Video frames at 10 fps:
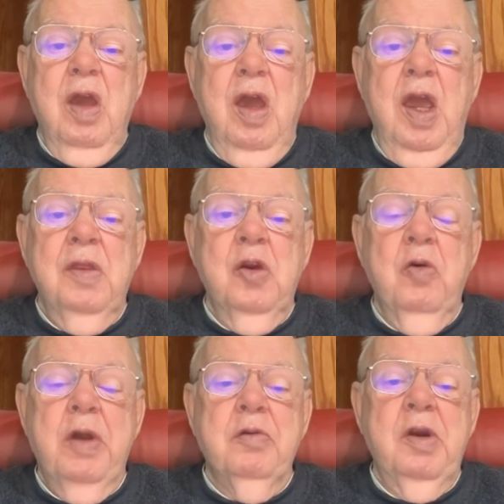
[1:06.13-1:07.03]
And the
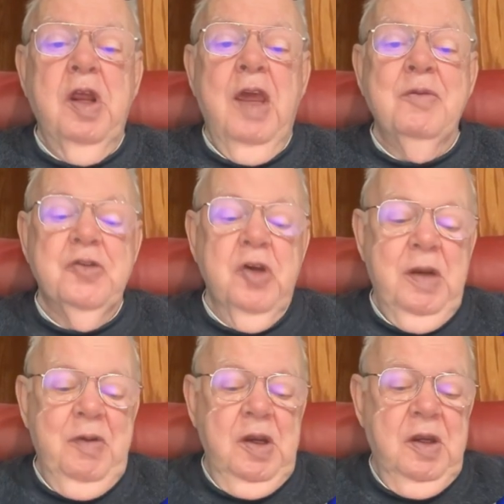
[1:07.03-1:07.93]
directory name is going
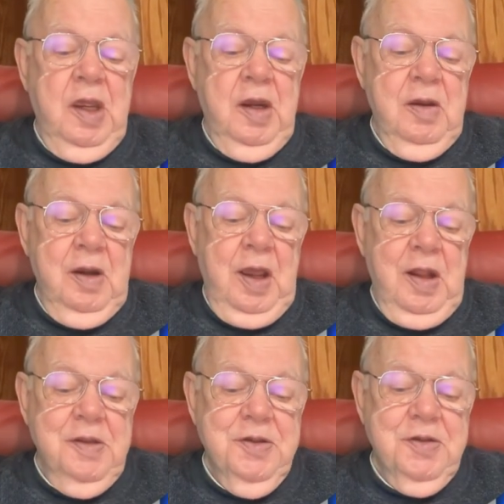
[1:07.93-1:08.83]
to be data
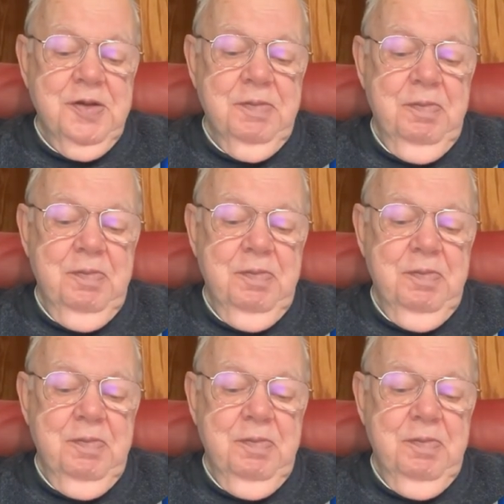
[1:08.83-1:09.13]
analysis.